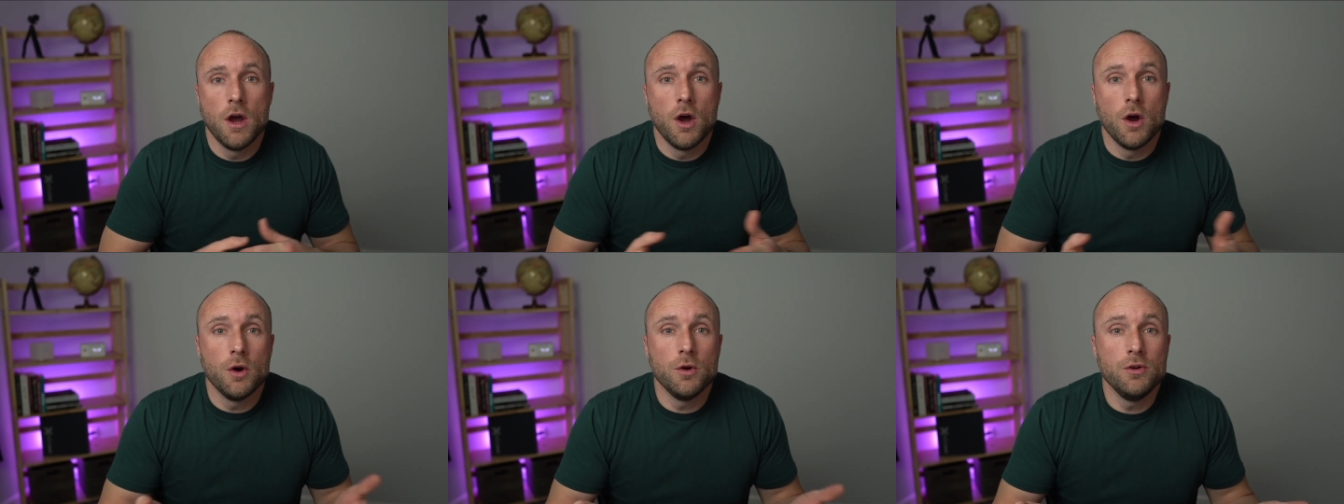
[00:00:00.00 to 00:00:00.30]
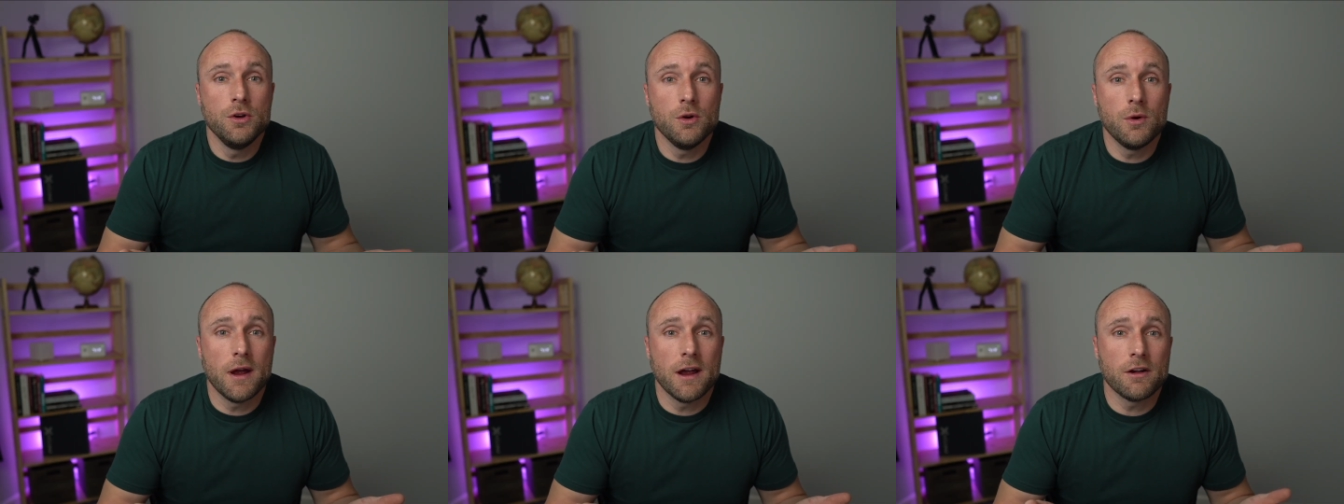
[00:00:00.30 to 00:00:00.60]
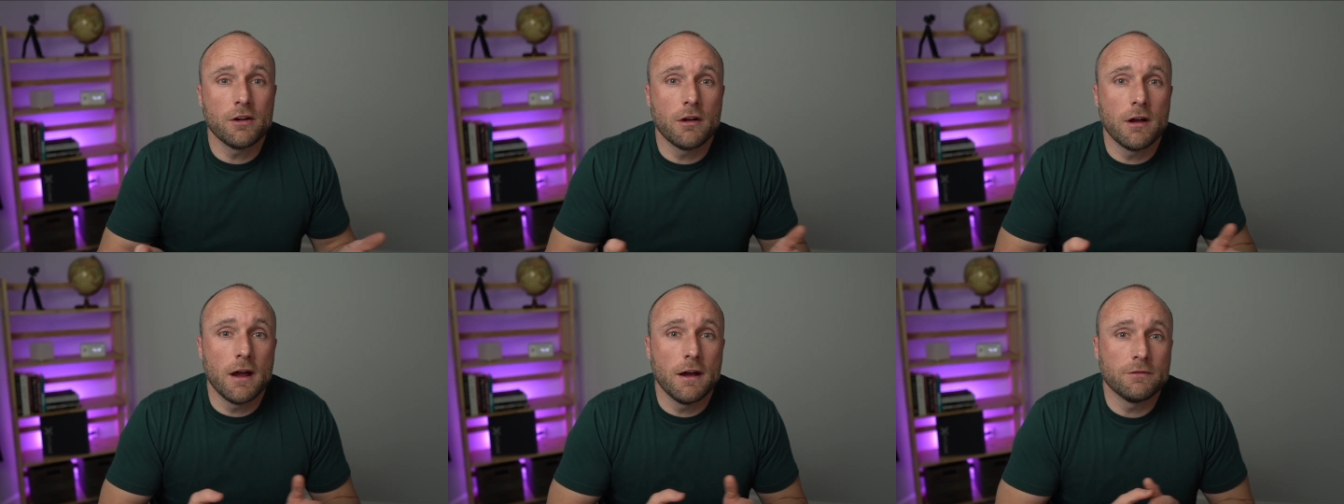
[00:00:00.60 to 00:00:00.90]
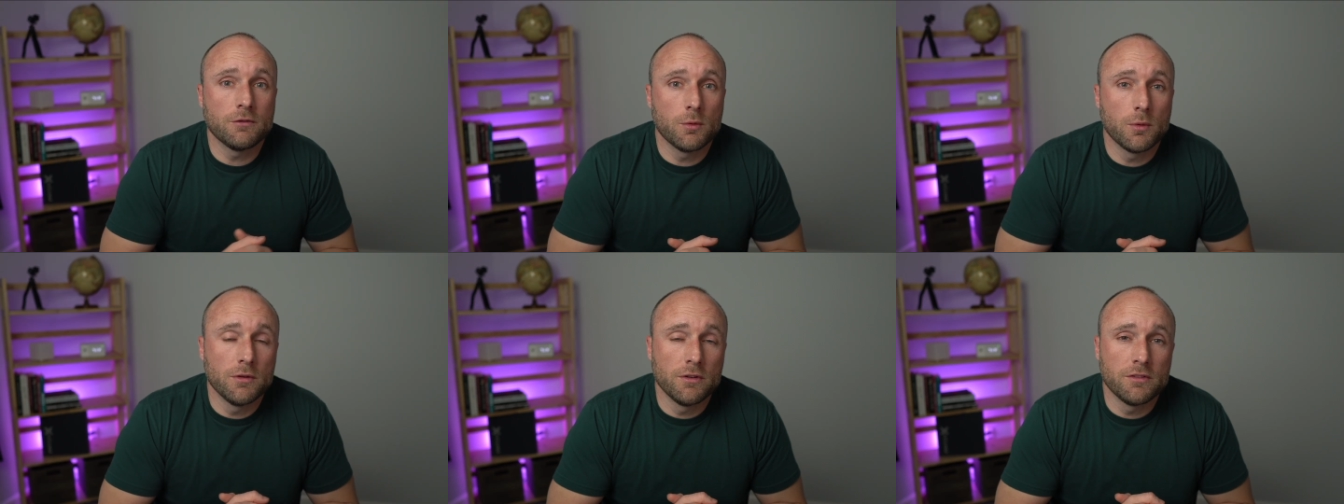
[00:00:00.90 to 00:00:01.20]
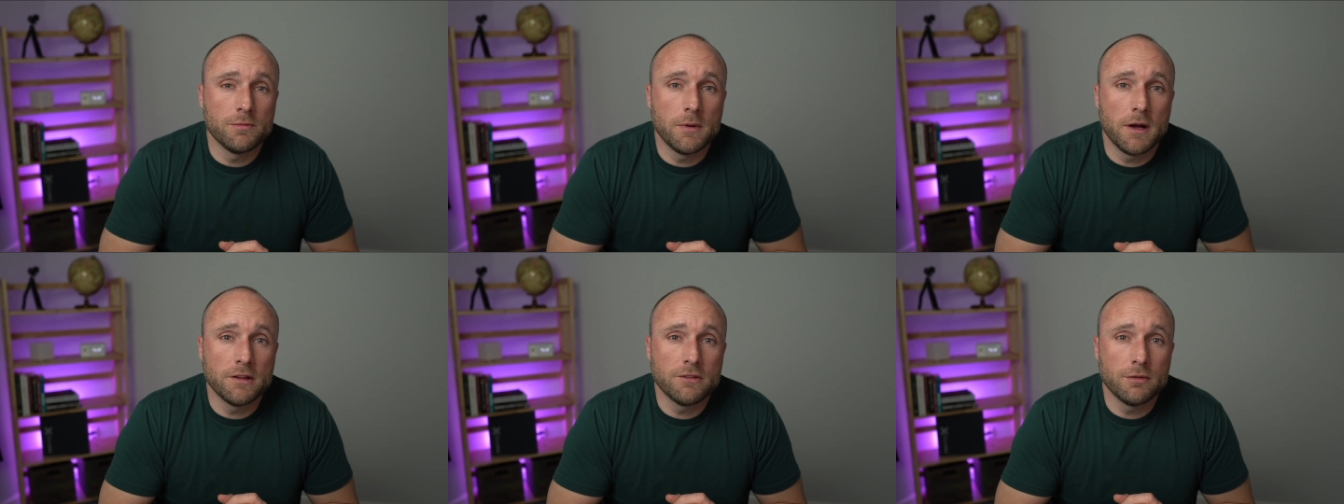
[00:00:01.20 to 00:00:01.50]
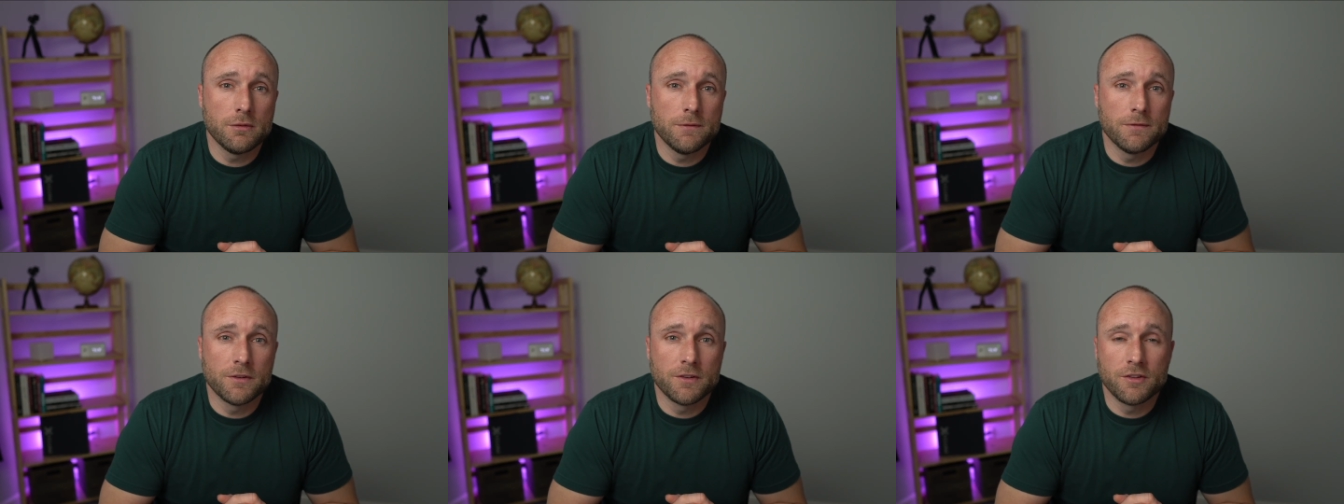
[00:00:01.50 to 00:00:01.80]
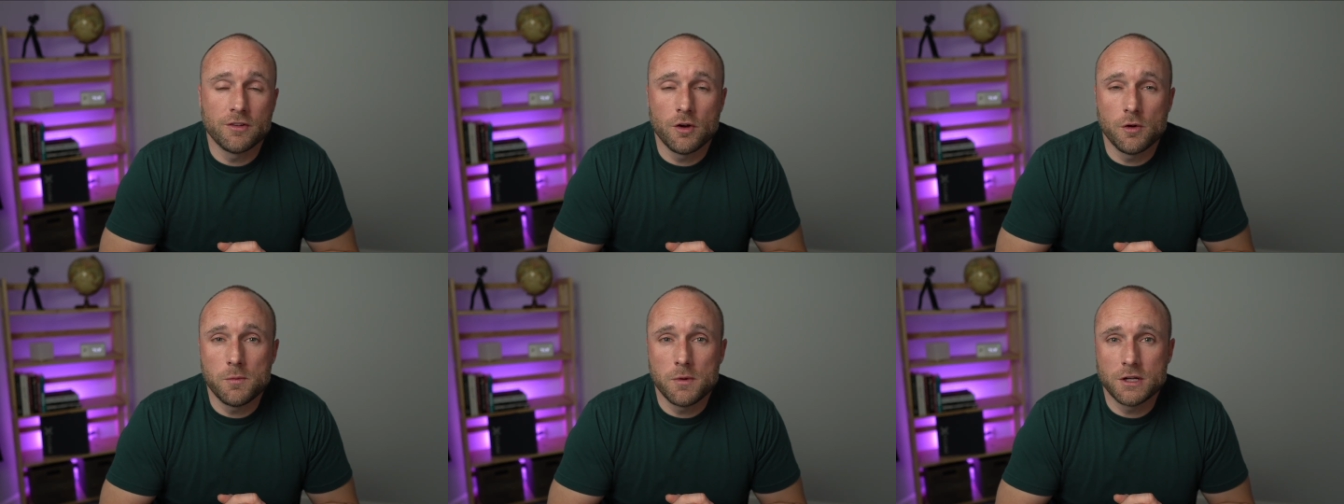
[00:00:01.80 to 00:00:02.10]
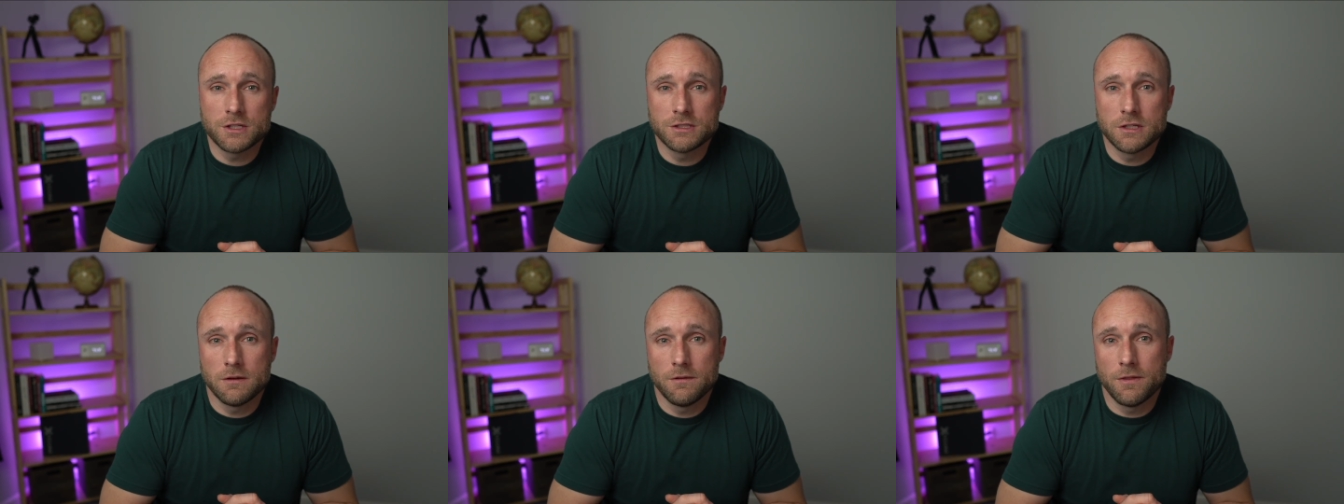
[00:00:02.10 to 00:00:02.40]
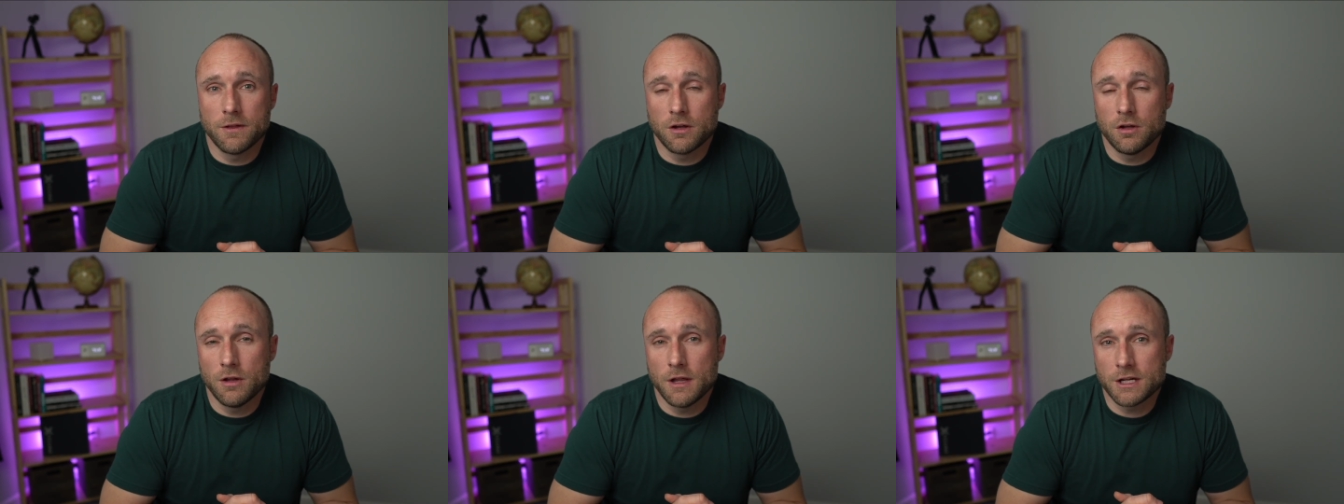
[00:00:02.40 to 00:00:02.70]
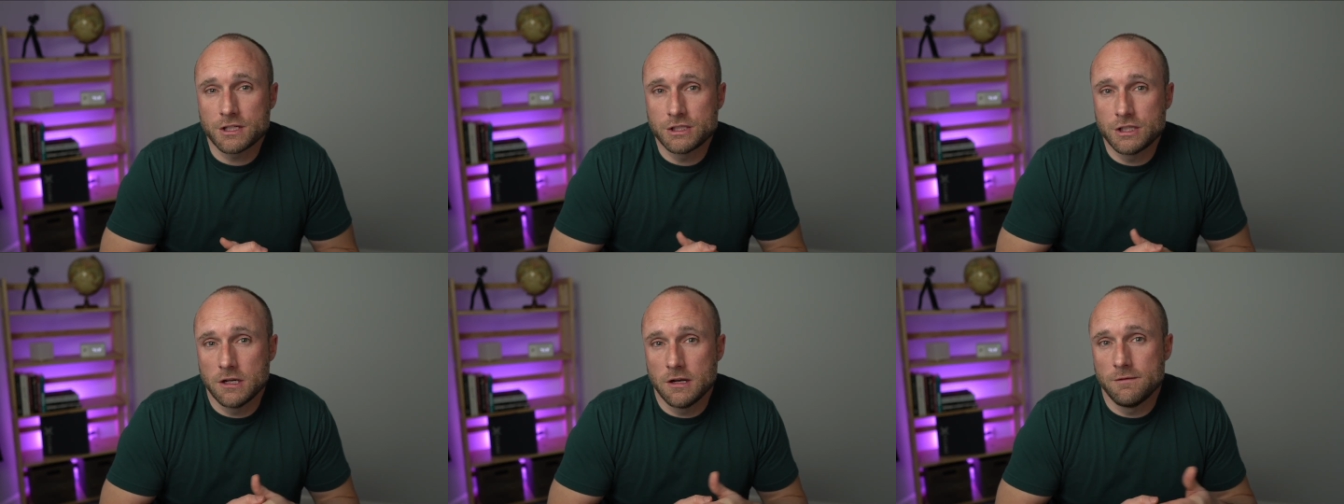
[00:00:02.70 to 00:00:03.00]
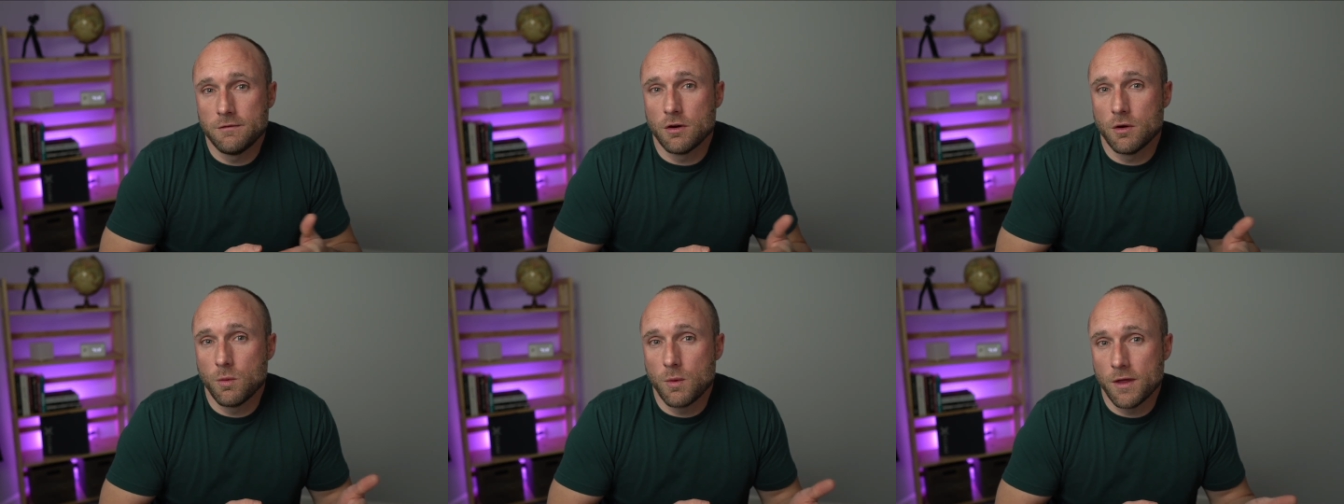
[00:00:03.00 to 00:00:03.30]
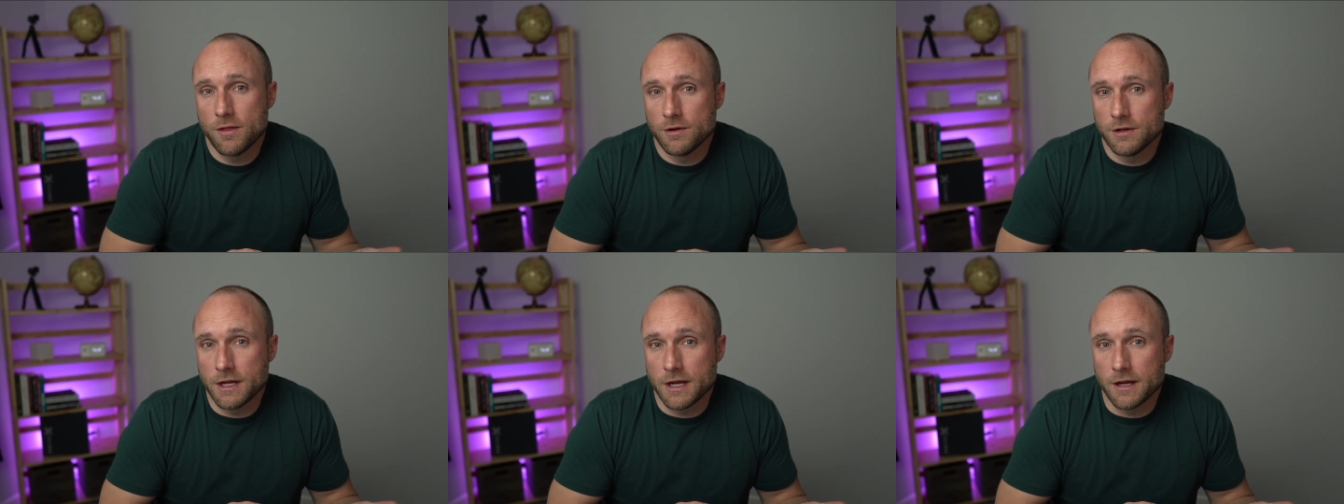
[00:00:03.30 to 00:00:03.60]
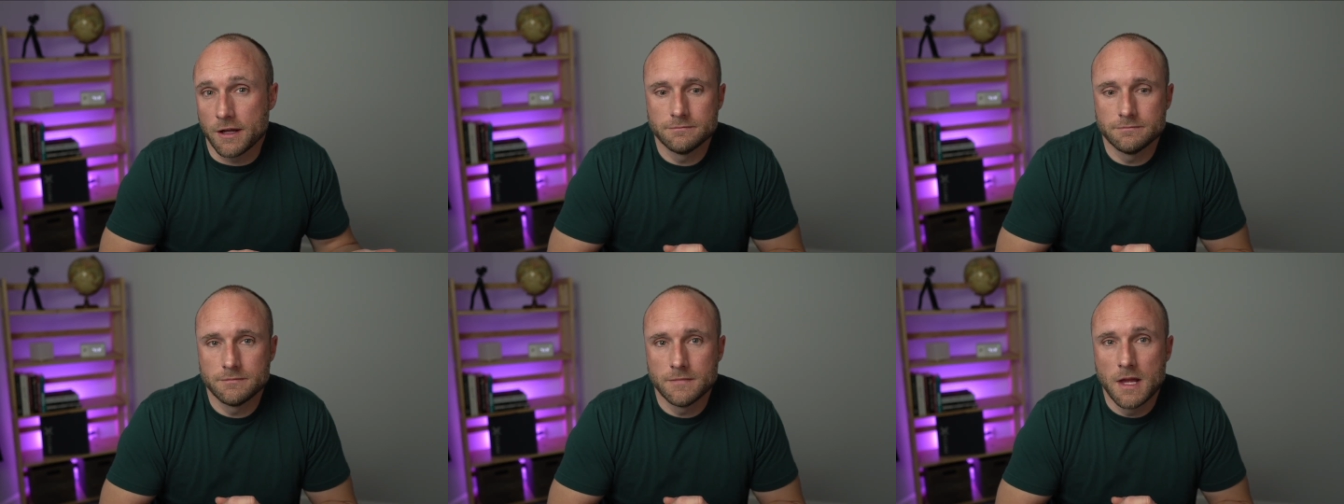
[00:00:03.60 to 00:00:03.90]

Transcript: Who knew aircraft were responsible for so much of the collection of our weather data?